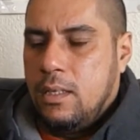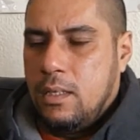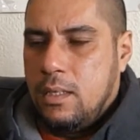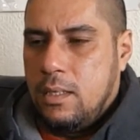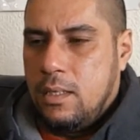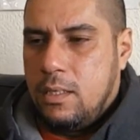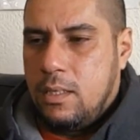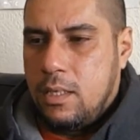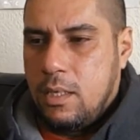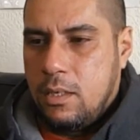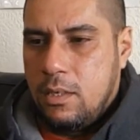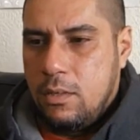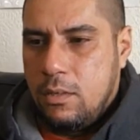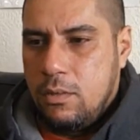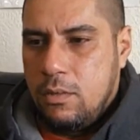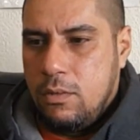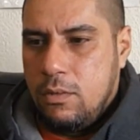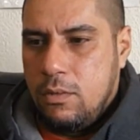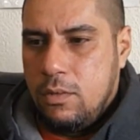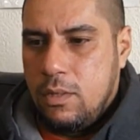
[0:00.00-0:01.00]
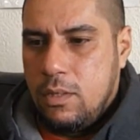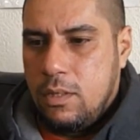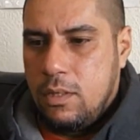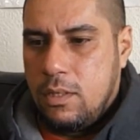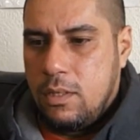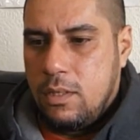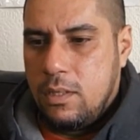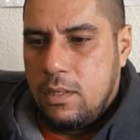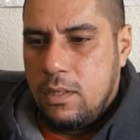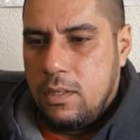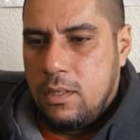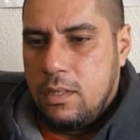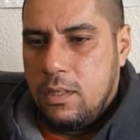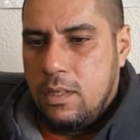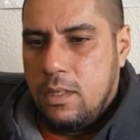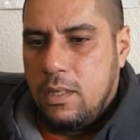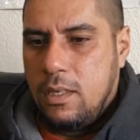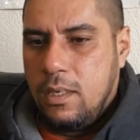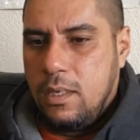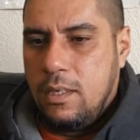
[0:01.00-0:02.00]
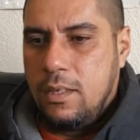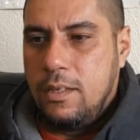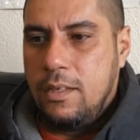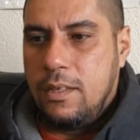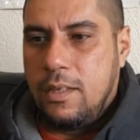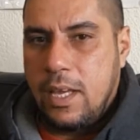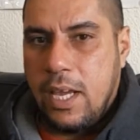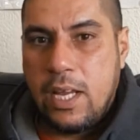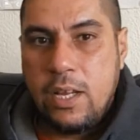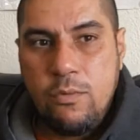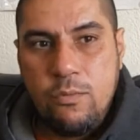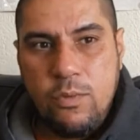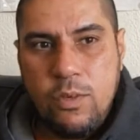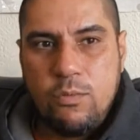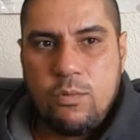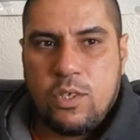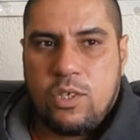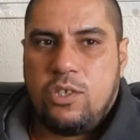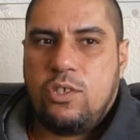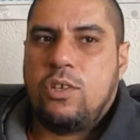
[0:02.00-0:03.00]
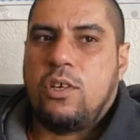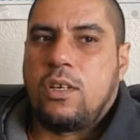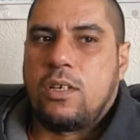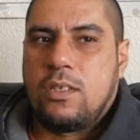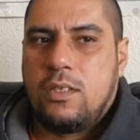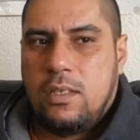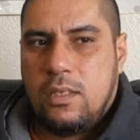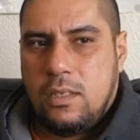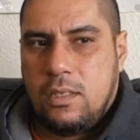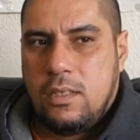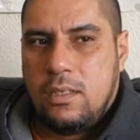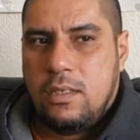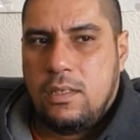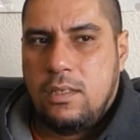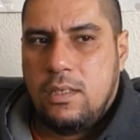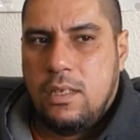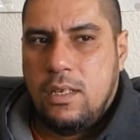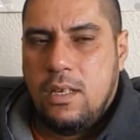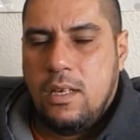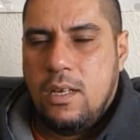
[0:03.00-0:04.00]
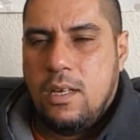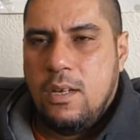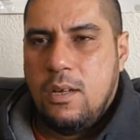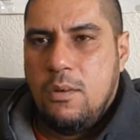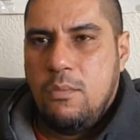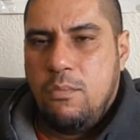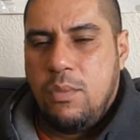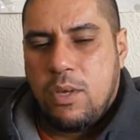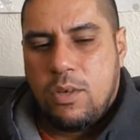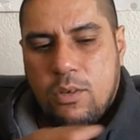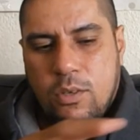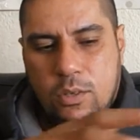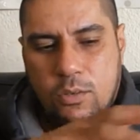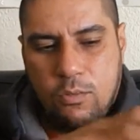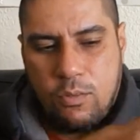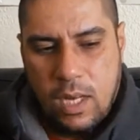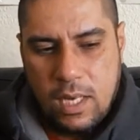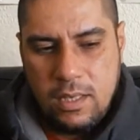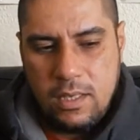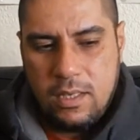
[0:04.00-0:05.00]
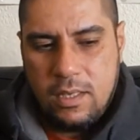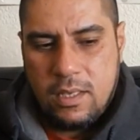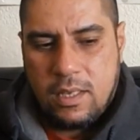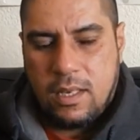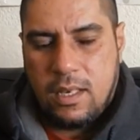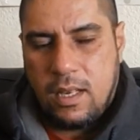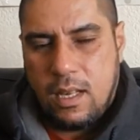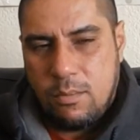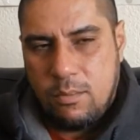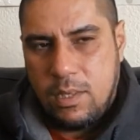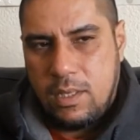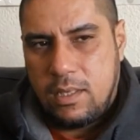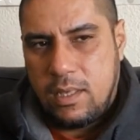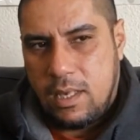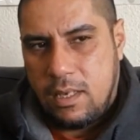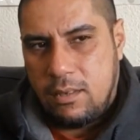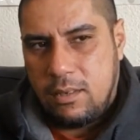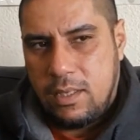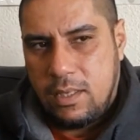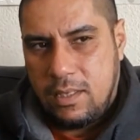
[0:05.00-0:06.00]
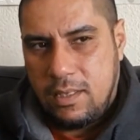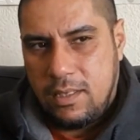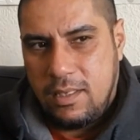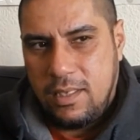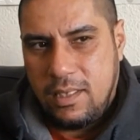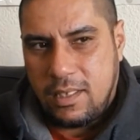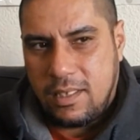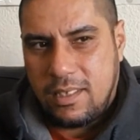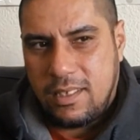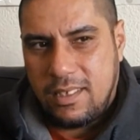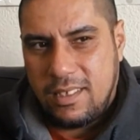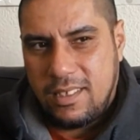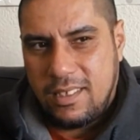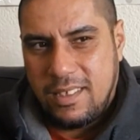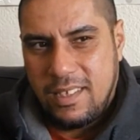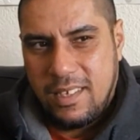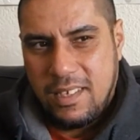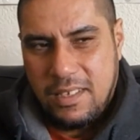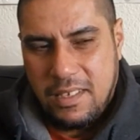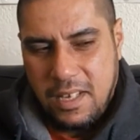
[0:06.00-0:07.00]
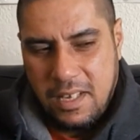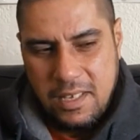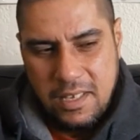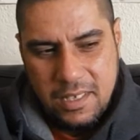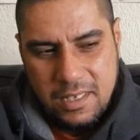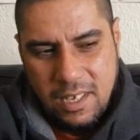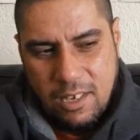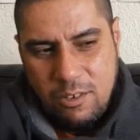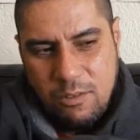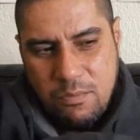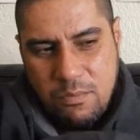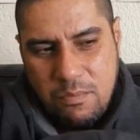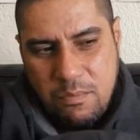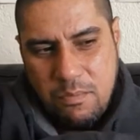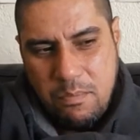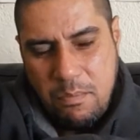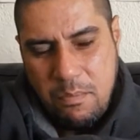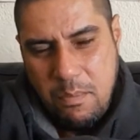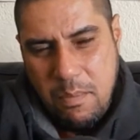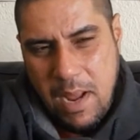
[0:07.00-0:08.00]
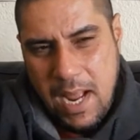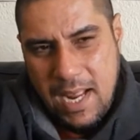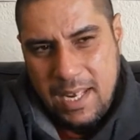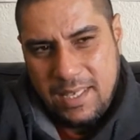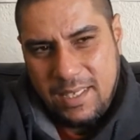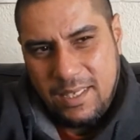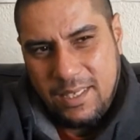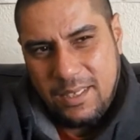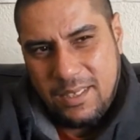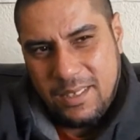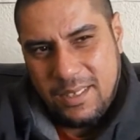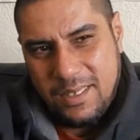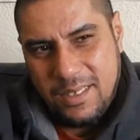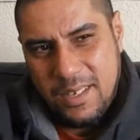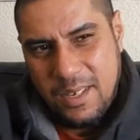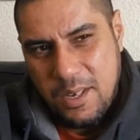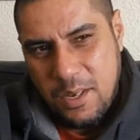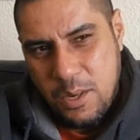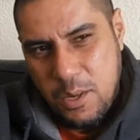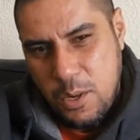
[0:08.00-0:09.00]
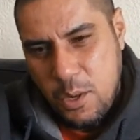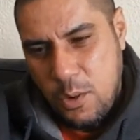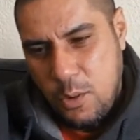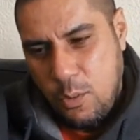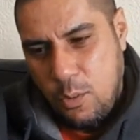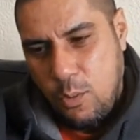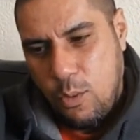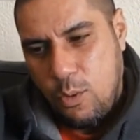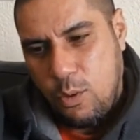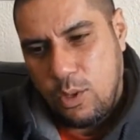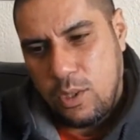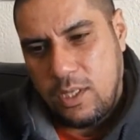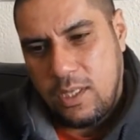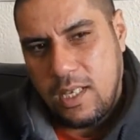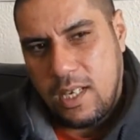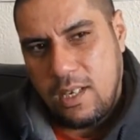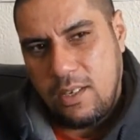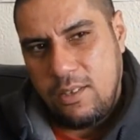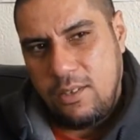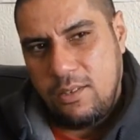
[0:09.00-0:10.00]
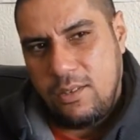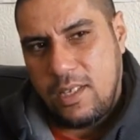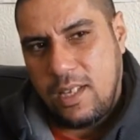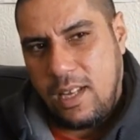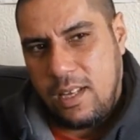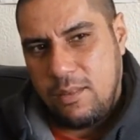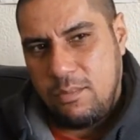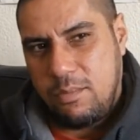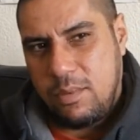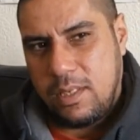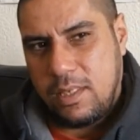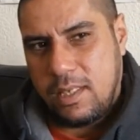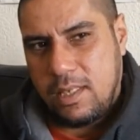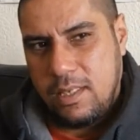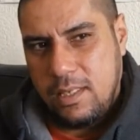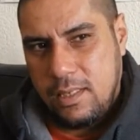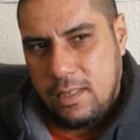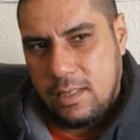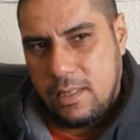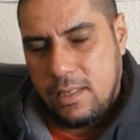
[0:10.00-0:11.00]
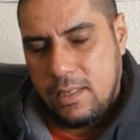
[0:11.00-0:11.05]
So Then we were shocked. Because once the club is out at 6, then this whole mass walks down to Grand Parade,